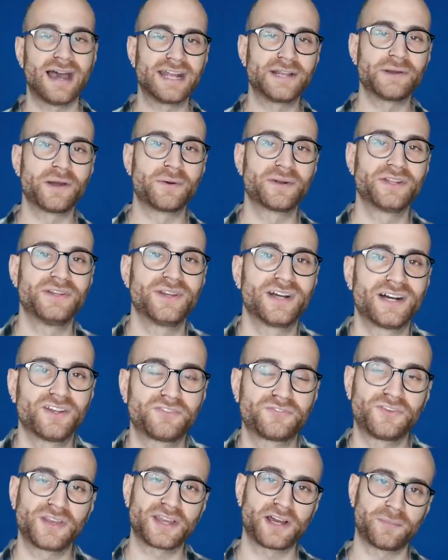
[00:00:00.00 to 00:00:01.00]
Anyway, what do you
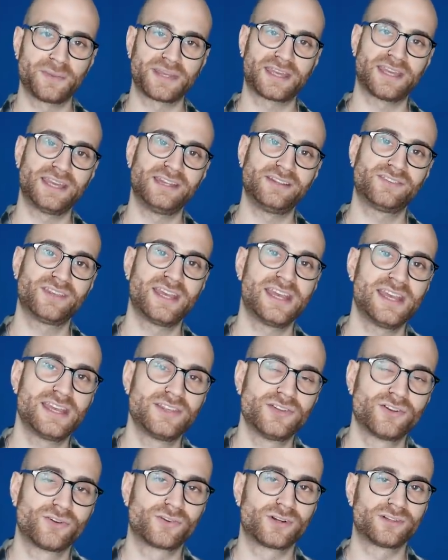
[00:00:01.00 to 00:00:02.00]
guys think? I'll be keen to hear
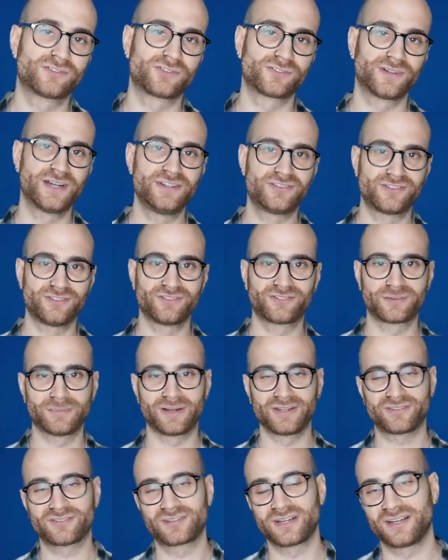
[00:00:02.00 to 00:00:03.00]
your alterations to
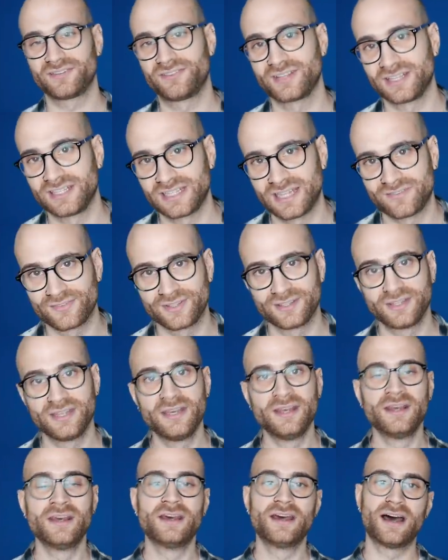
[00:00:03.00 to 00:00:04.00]
my starting eleven.
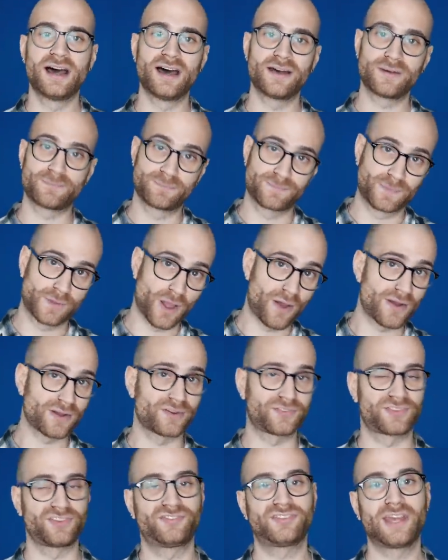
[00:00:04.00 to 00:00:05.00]
Uh, going
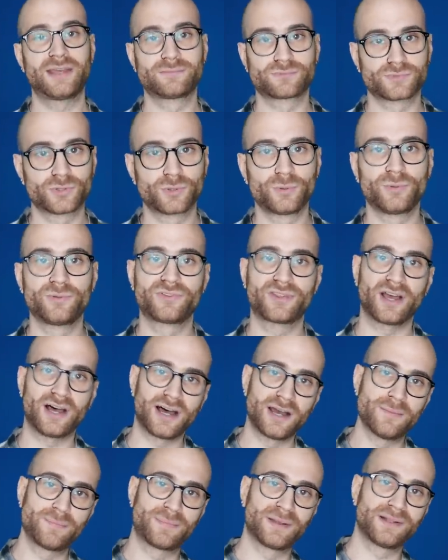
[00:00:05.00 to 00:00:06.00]
off the same rules that
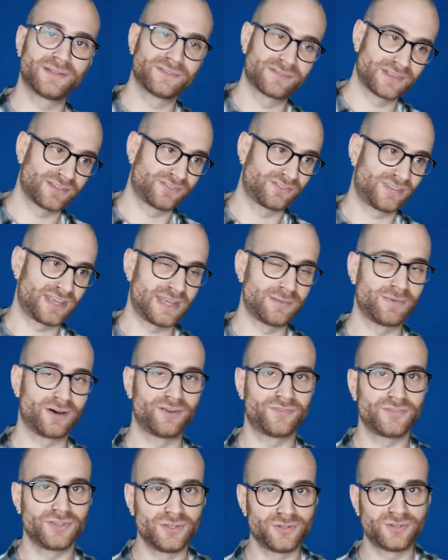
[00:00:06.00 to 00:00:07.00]
I built this team
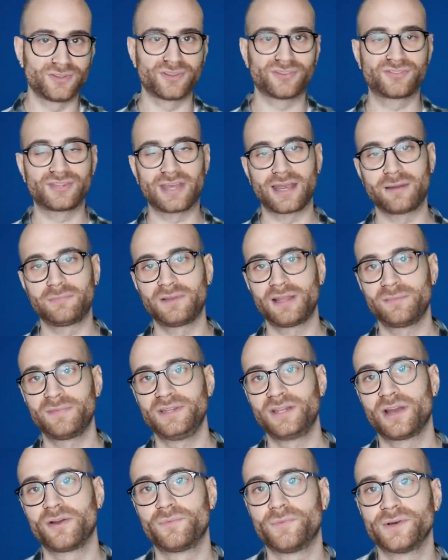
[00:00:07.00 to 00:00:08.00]
off, you do the same, let me
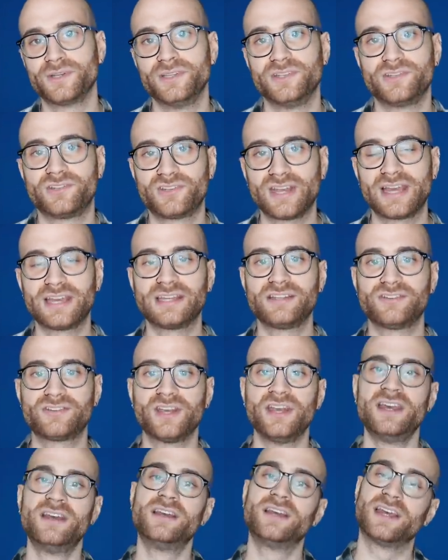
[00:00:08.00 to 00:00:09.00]
know what you'd change.
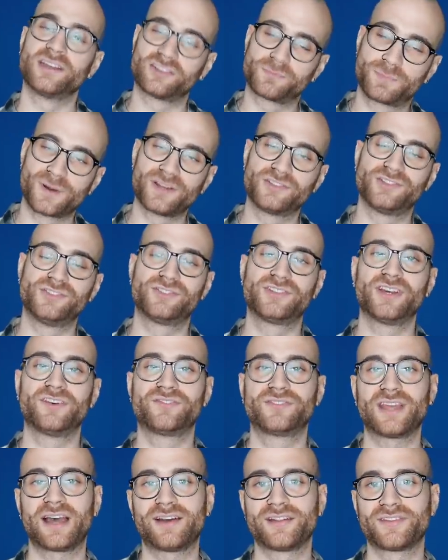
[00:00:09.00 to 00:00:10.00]
Express
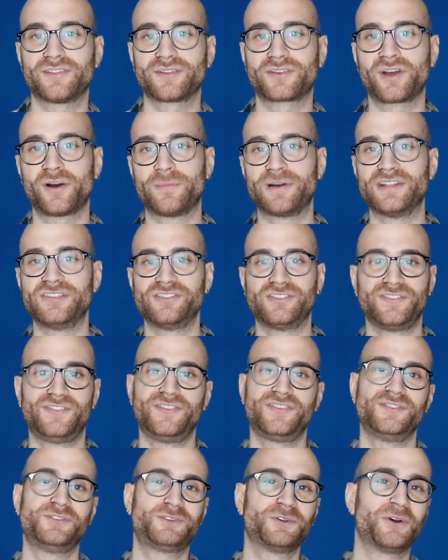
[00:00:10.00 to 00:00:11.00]
yourself down in the comments. If you
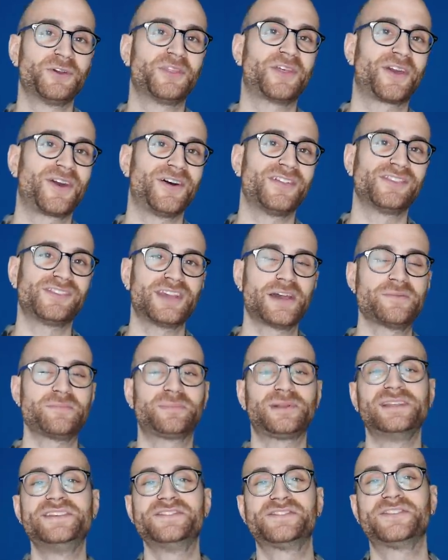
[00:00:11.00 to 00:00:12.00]
enjoyed the content,
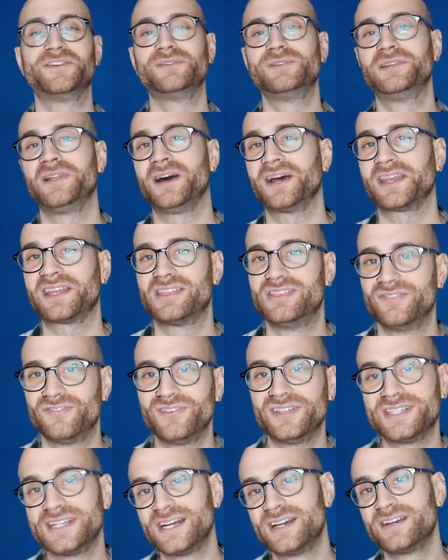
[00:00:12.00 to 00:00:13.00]
please do like the
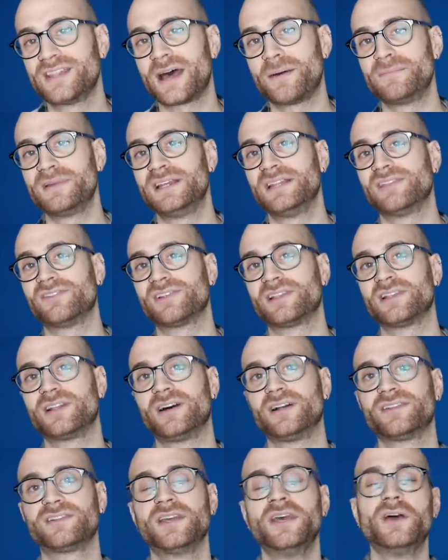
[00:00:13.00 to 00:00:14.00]
video, that means a
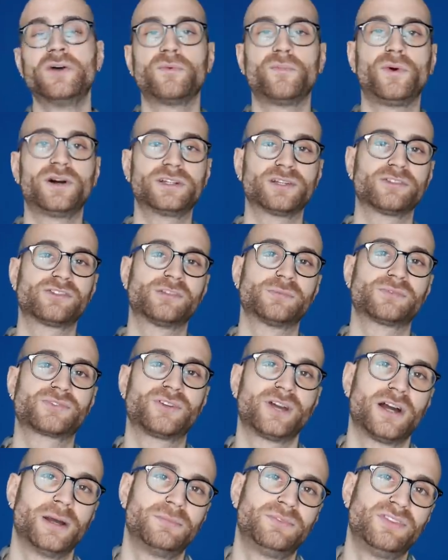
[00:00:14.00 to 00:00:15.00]
lot. Why not
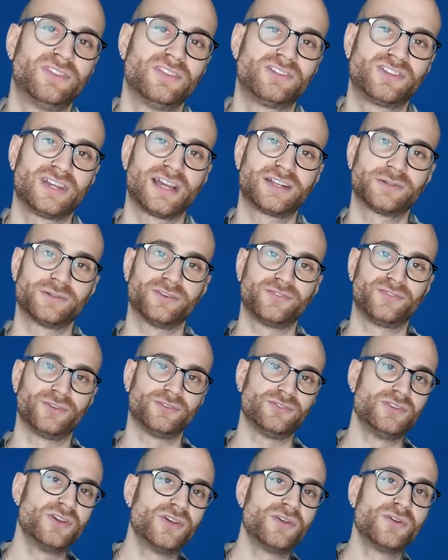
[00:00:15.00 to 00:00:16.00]
subscribe to the channel if you're
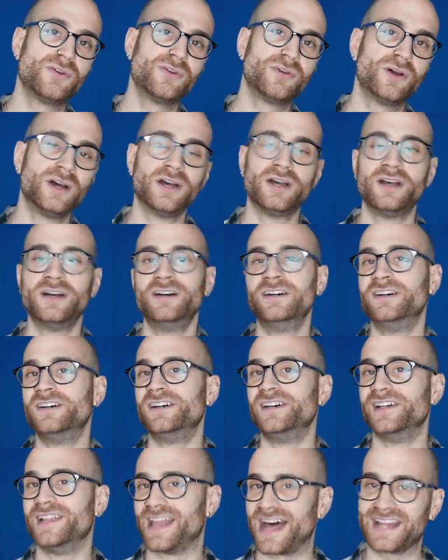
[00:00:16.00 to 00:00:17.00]
new?
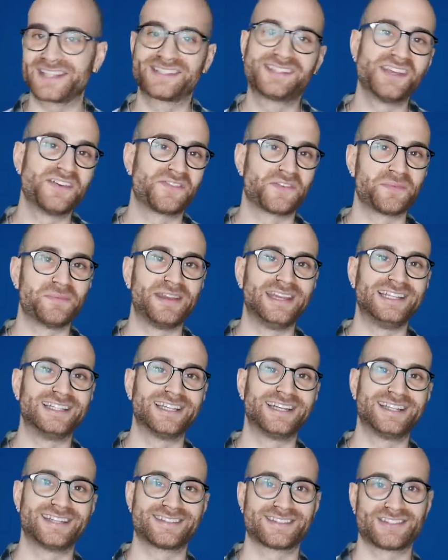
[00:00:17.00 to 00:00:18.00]
But that's it from me,
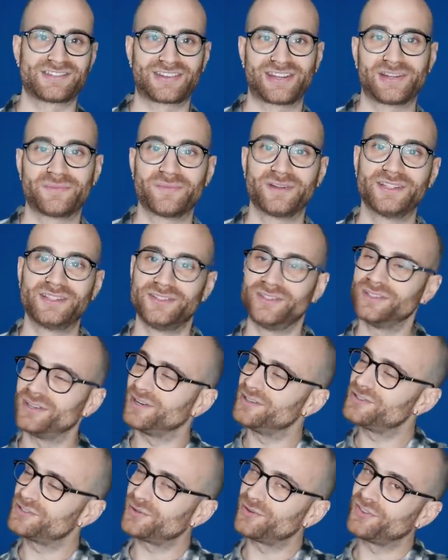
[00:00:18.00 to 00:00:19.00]
ladies and gentlemen. You
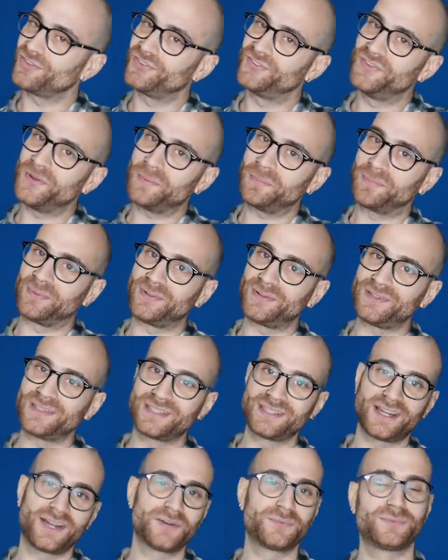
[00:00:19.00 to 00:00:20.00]
lot enjoy the football,
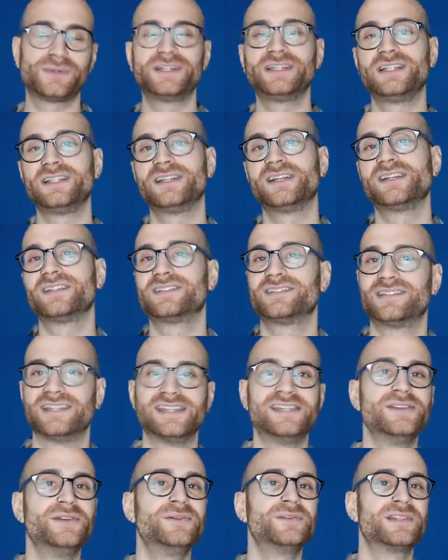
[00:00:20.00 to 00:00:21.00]
and I will see
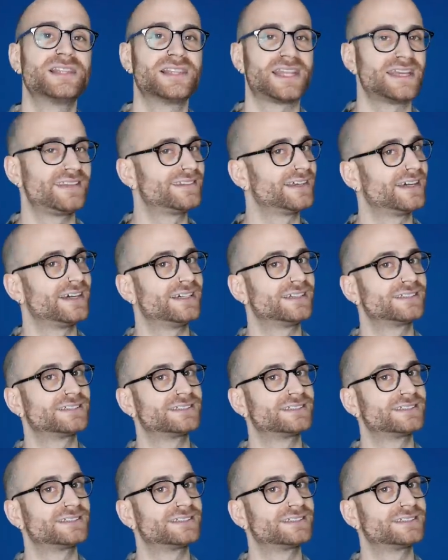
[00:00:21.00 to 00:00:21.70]
you later.